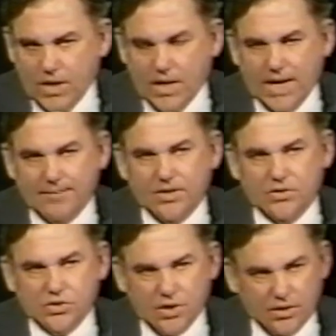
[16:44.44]
I am
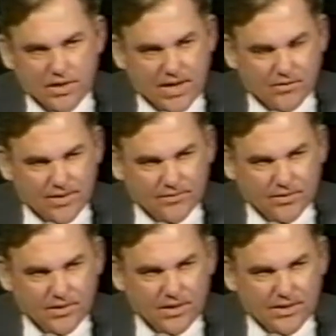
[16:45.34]
concerned, however,
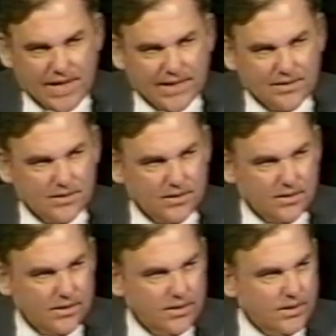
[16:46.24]
that
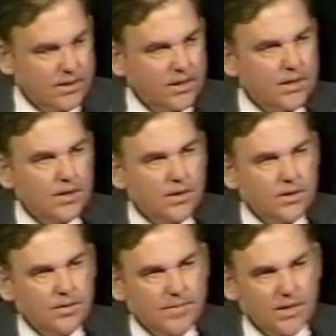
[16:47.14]

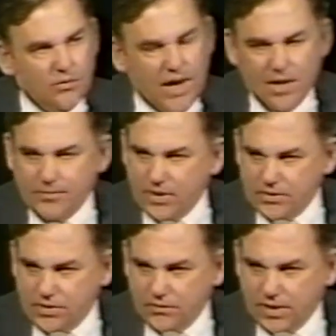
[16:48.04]
the men around
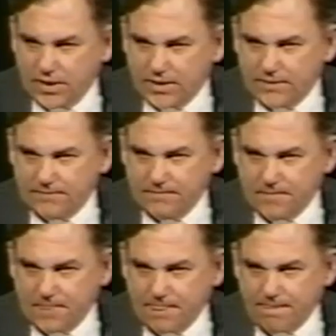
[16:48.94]
President Reagan
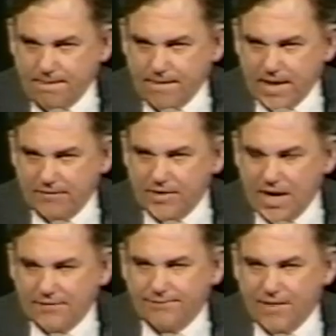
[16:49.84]
have
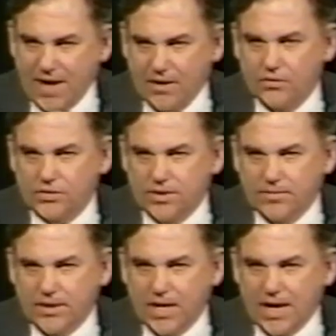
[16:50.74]
not followed some of
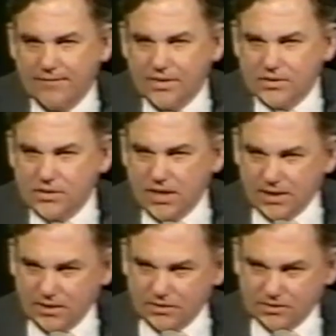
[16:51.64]
the obvious
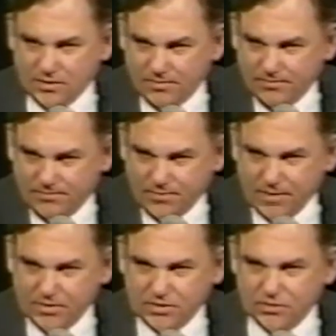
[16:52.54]
tenets or
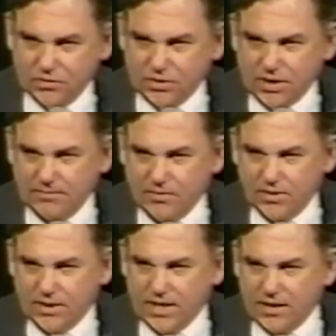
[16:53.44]
premises which I
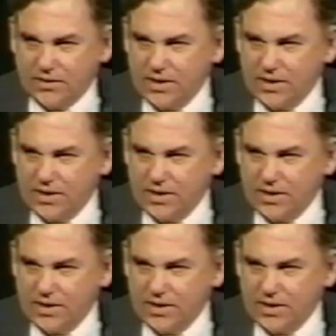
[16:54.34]
pointed out